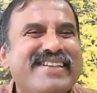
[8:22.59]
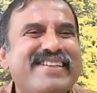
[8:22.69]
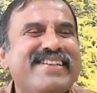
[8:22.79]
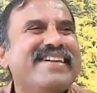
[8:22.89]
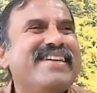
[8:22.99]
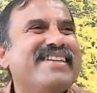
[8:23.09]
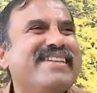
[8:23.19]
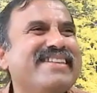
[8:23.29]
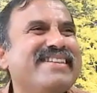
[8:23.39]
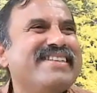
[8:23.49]
in
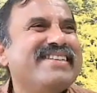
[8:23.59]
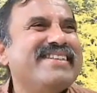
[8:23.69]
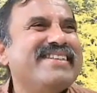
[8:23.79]
reality means